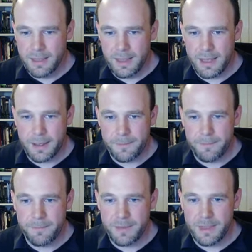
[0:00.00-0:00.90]

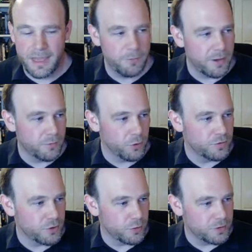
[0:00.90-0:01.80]
Um, if you have
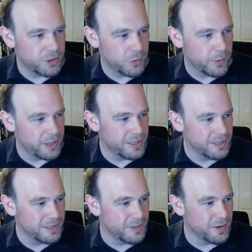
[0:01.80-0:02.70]
unresolved
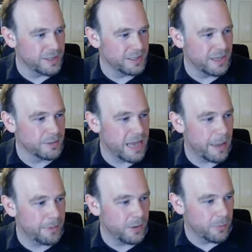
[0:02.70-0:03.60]
situations, you can see what's
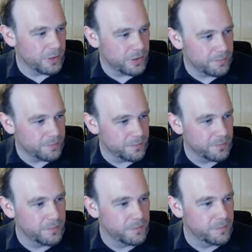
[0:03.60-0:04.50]
happening with them,
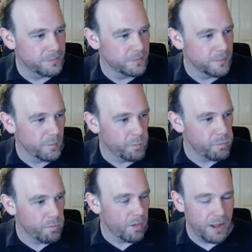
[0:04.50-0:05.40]

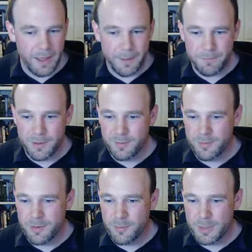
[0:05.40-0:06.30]
um,
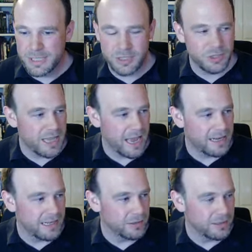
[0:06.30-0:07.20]
which is just a
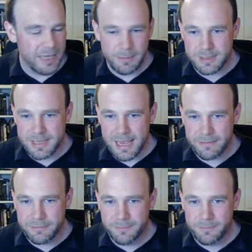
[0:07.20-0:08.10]
handy little table to
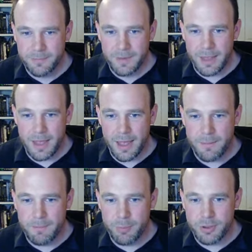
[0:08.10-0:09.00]
have.
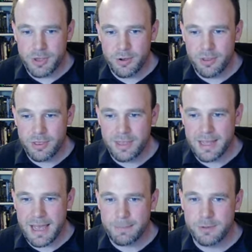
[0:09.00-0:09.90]
Um, but the other thing that
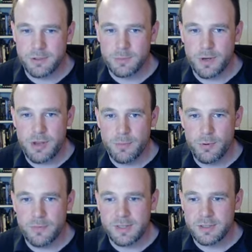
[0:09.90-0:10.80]
happens when you
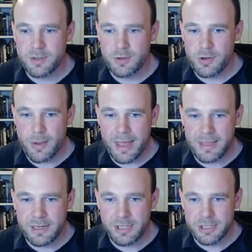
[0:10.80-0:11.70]
move into your new
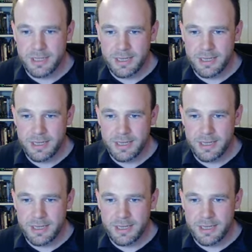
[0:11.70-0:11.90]
age